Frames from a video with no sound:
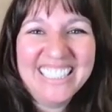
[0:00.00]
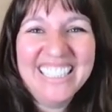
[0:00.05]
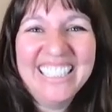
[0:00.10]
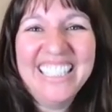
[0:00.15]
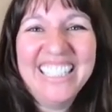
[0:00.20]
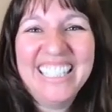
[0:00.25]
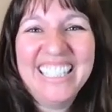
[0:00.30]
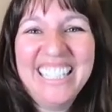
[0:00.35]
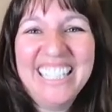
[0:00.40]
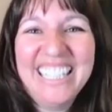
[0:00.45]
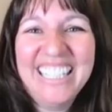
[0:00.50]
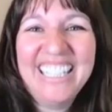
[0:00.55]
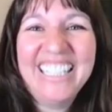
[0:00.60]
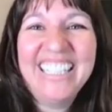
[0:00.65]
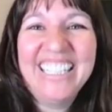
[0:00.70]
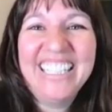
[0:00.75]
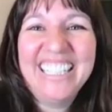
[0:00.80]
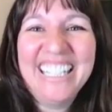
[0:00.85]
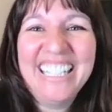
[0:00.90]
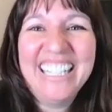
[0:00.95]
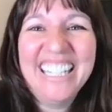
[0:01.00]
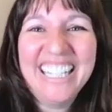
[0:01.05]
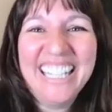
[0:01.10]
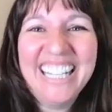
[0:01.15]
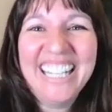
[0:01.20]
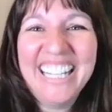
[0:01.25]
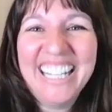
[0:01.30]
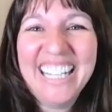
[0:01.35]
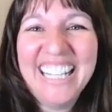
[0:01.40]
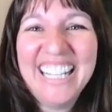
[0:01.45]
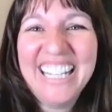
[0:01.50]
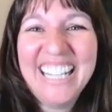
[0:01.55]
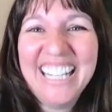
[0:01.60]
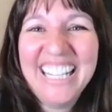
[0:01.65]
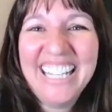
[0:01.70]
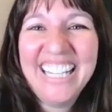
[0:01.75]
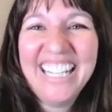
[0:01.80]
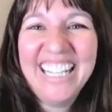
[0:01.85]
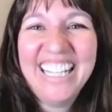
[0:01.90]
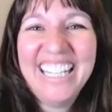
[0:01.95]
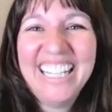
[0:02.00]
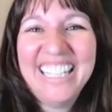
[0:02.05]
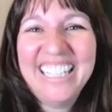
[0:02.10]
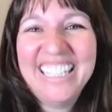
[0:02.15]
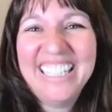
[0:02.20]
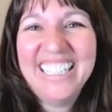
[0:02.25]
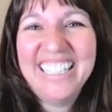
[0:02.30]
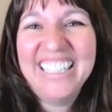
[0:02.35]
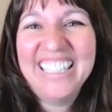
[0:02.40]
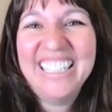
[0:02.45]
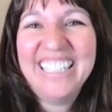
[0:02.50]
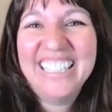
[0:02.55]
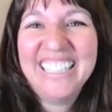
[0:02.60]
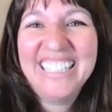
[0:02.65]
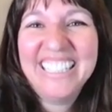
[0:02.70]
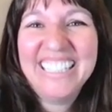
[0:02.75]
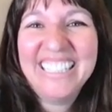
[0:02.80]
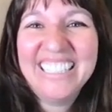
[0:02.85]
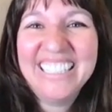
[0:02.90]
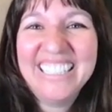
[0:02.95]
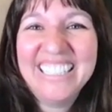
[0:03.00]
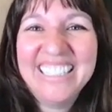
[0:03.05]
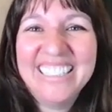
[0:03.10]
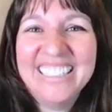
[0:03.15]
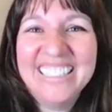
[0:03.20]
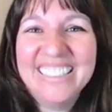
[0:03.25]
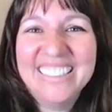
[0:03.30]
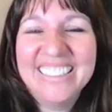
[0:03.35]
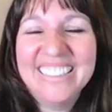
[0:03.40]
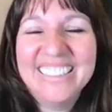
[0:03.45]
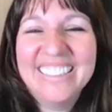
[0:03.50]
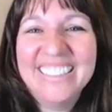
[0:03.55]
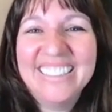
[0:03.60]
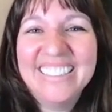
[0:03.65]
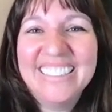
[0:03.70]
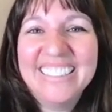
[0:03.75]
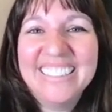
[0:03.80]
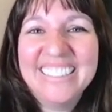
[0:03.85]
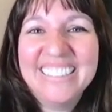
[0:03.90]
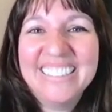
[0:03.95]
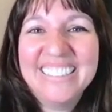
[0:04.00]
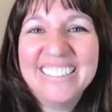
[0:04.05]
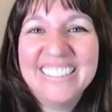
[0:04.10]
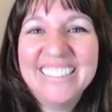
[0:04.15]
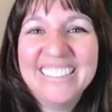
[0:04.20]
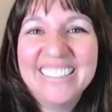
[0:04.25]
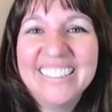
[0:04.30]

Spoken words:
No words are spoken by the person on screen.